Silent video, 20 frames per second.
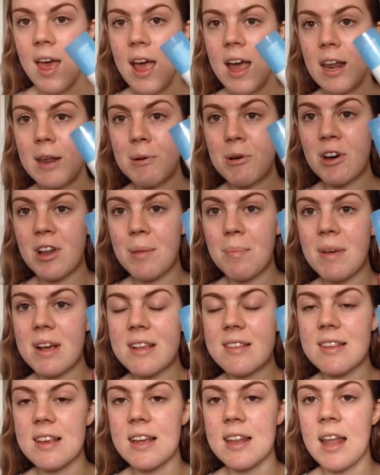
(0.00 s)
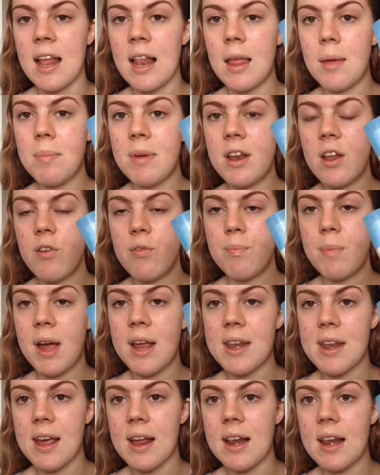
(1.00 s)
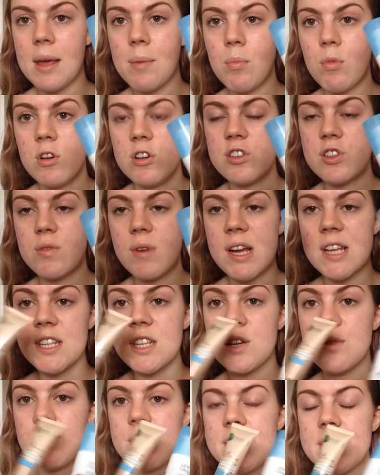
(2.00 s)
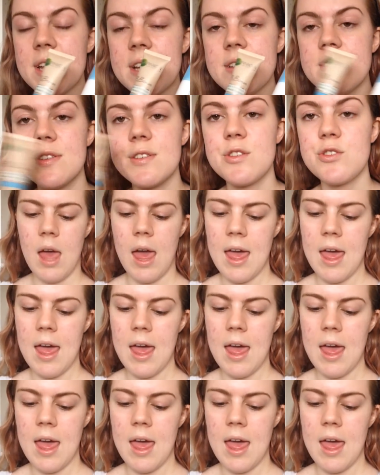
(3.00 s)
And I'm going to mix in a little bit of my daily moisturizer with this.